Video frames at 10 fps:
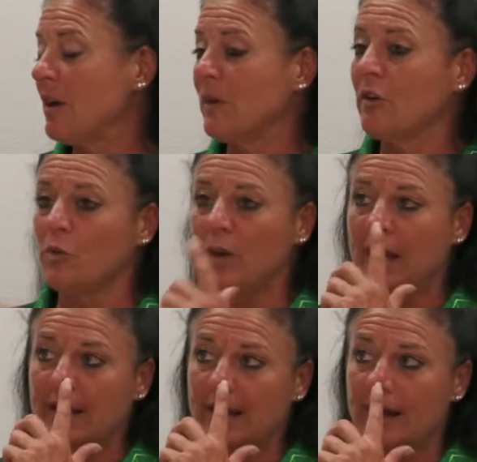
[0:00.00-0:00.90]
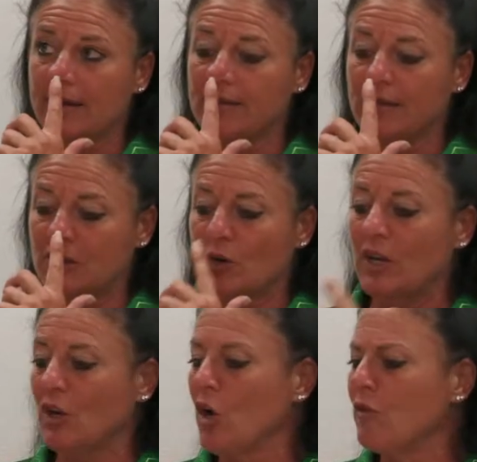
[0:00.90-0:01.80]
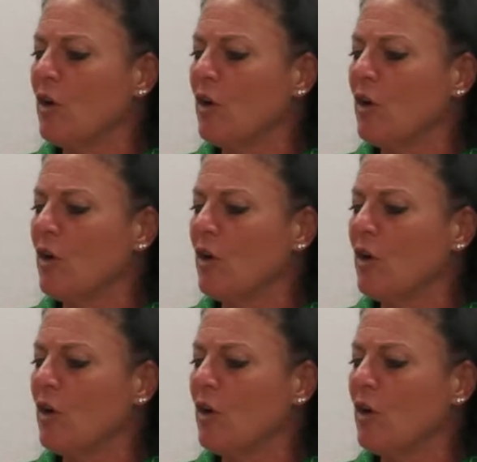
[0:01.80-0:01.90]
because we had guys during COVID.